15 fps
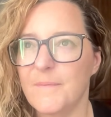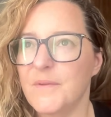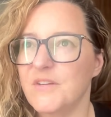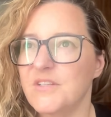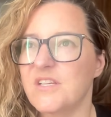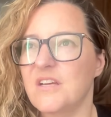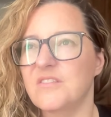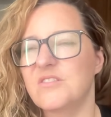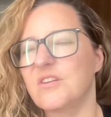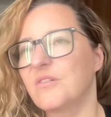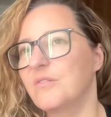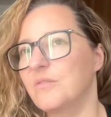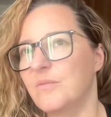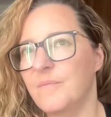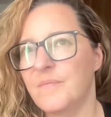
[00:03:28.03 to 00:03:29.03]
There's
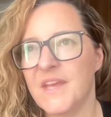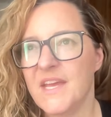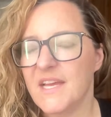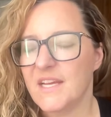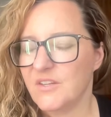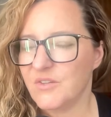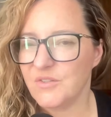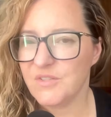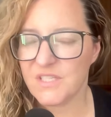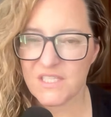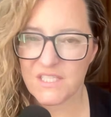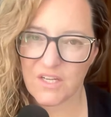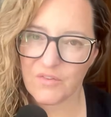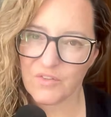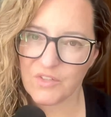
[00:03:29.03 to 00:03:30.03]
also cruises in
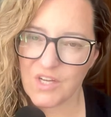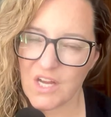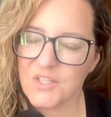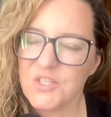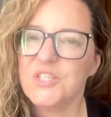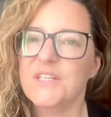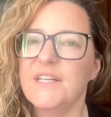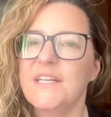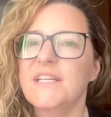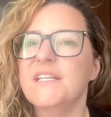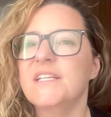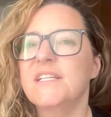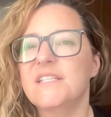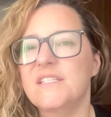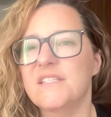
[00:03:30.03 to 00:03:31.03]
other countries.